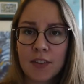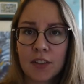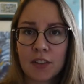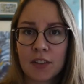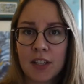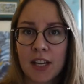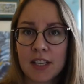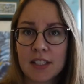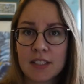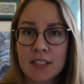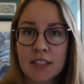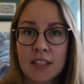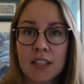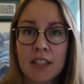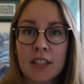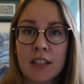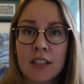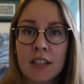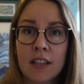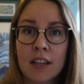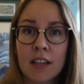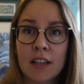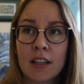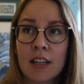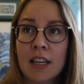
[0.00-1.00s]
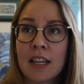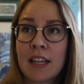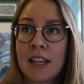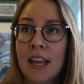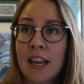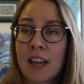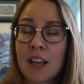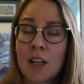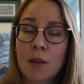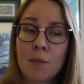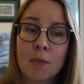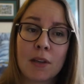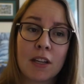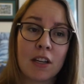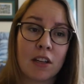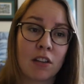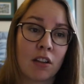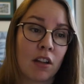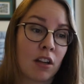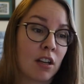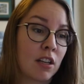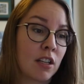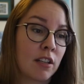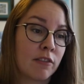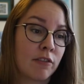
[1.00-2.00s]
of your lesson, and that can be in
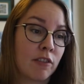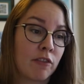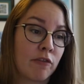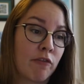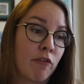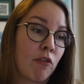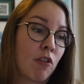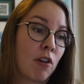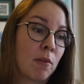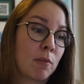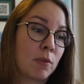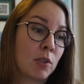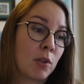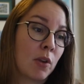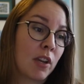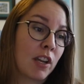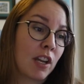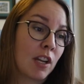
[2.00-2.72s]
a lot of different forms.